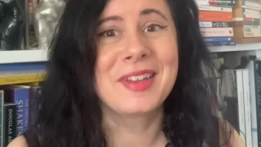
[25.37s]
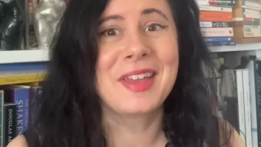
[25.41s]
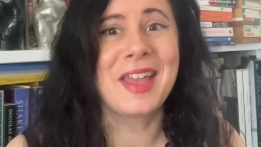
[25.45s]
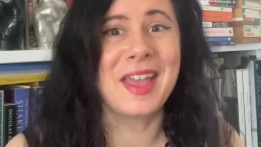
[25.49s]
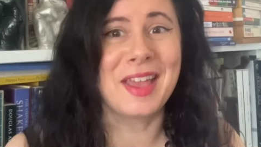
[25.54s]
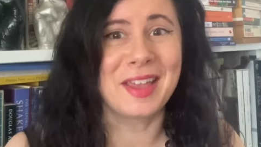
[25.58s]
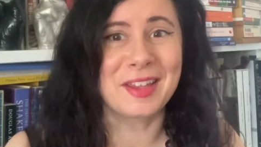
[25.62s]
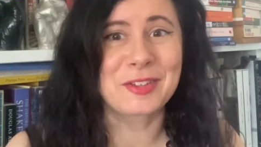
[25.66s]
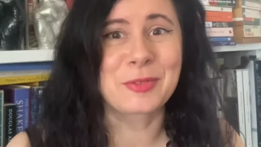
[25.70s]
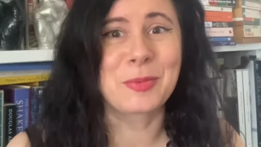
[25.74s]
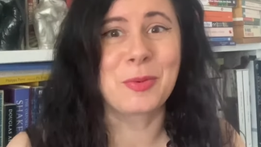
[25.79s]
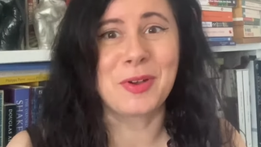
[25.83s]

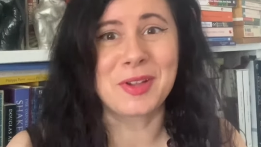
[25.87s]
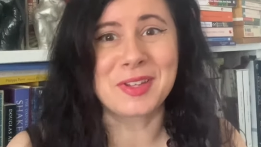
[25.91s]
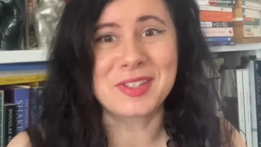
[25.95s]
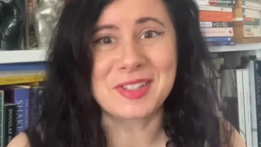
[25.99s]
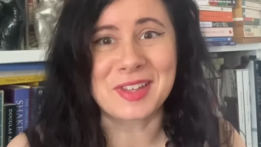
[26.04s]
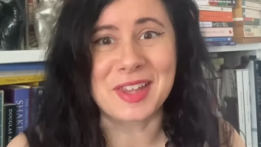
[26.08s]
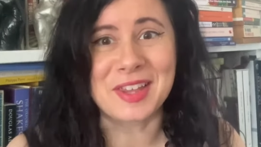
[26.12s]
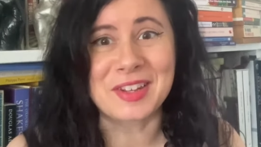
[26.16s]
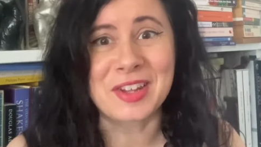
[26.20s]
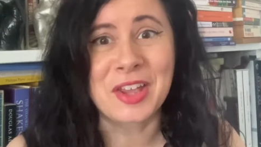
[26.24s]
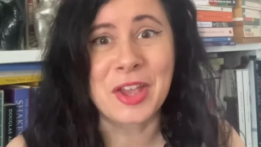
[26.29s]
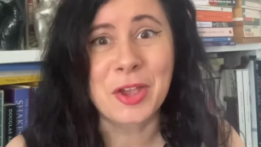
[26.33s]

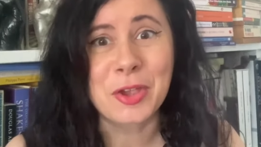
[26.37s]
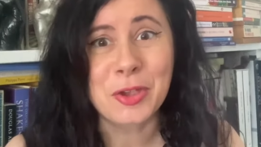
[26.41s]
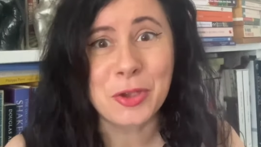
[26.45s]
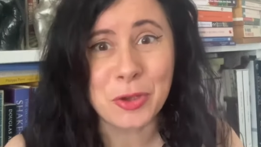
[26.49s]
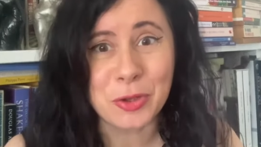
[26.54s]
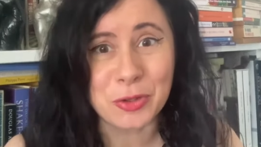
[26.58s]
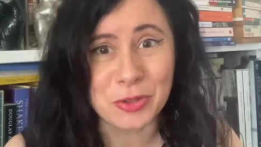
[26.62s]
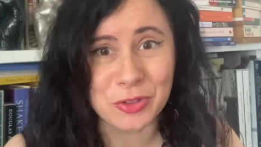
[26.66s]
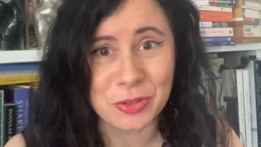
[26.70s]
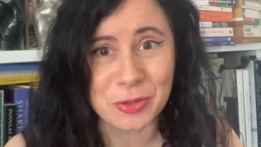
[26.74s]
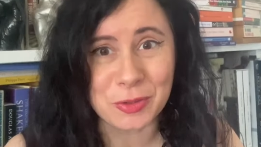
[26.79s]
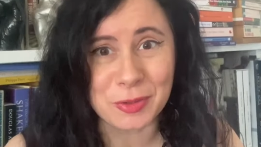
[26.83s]
XYZ
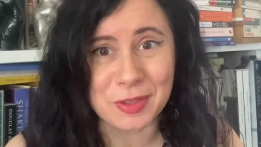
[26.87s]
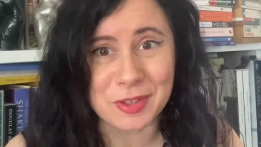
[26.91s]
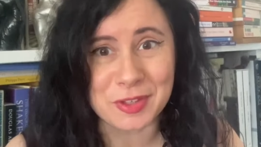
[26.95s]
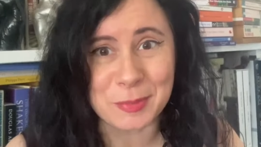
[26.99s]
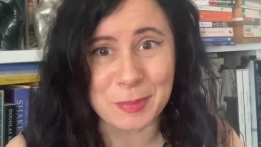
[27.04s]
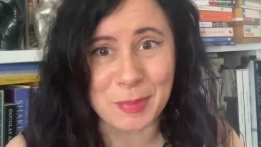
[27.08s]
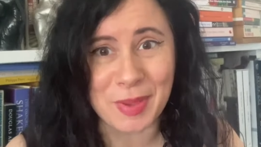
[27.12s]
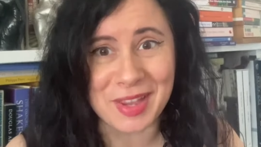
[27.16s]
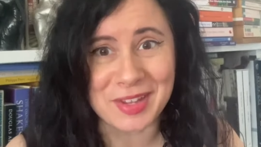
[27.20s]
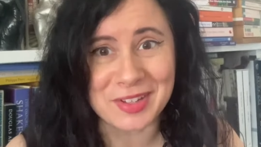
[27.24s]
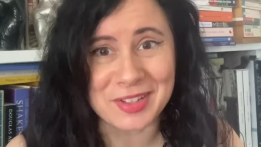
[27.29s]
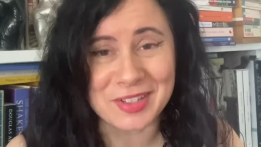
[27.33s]
could do this
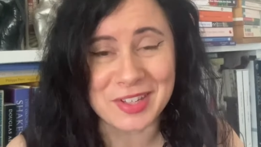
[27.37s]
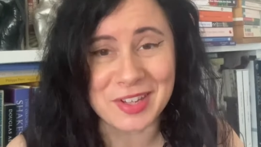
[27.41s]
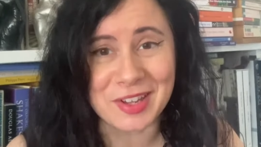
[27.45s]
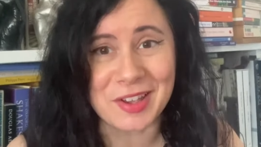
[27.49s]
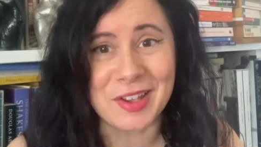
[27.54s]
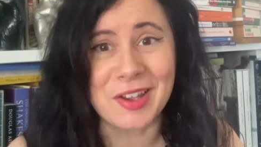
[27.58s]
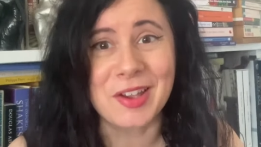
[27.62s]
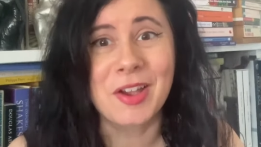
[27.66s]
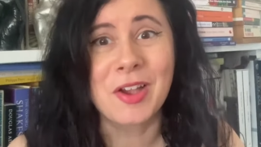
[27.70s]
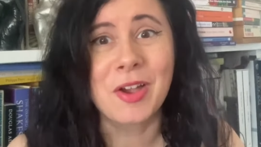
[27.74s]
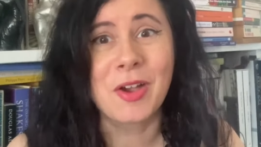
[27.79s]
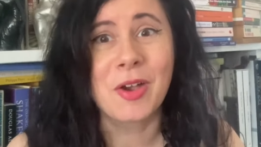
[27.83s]

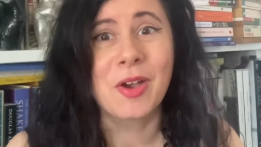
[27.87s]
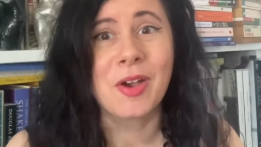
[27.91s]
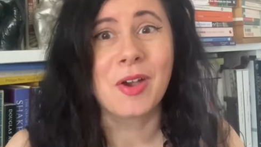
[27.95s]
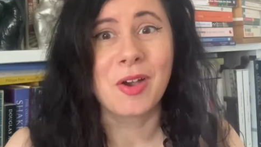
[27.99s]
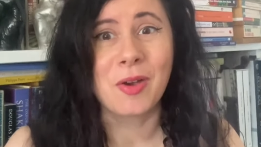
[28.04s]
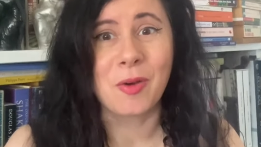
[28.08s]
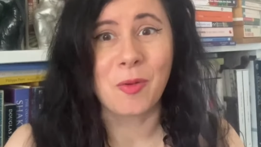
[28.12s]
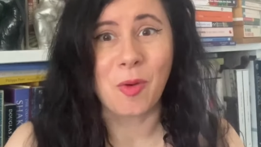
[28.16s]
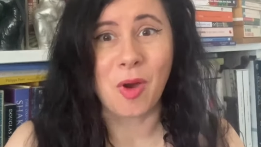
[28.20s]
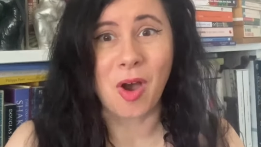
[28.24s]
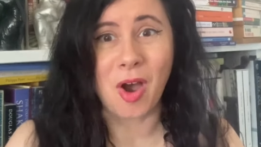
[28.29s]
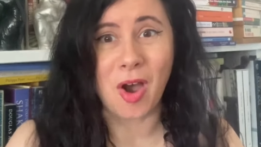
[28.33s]
better.
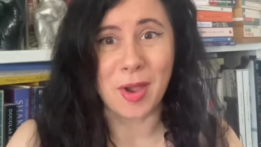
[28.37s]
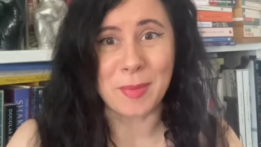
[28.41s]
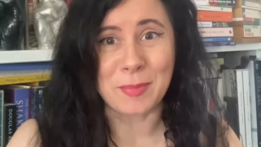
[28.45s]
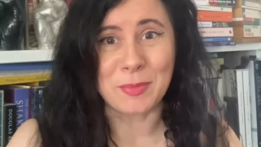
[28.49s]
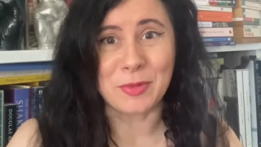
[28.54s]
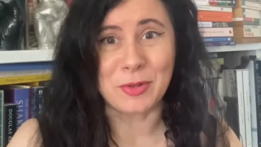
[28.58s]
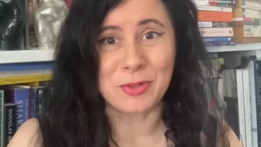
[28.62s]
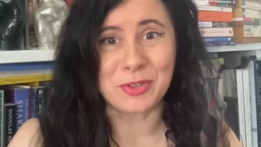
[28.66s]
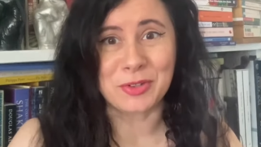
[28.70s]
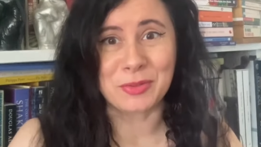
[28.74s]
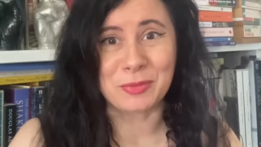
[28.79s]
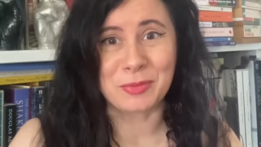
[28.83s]
I'm
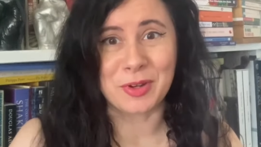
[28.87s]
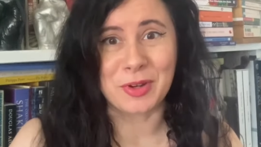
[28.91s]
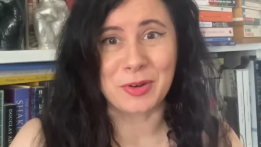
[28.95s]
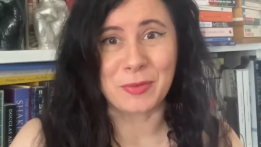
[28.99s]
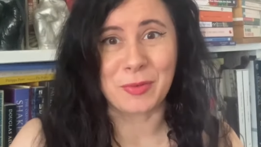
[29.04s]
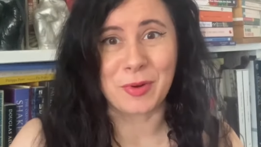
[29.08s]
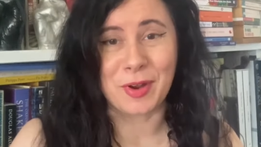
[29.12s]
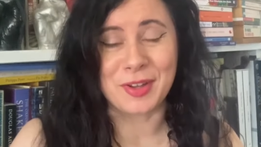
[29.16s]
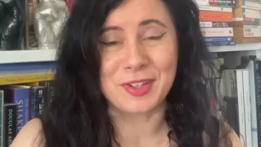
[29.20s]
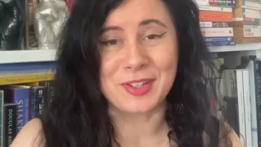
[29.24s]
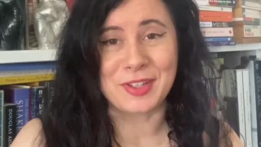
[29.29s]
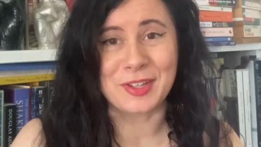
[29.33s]
not a real
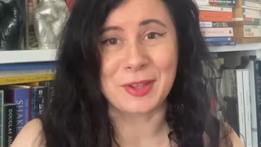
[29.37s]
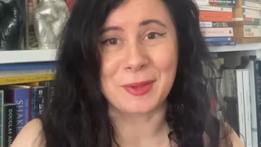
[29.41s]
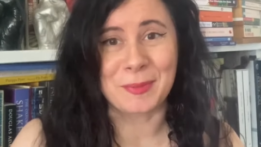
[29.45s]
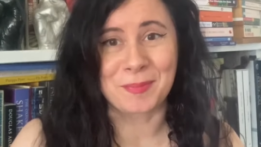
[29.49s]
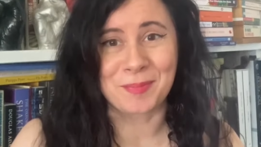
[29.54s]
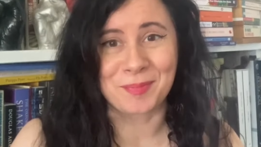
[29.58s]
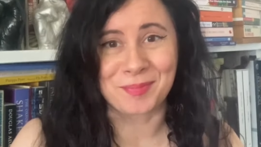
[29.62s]
writer.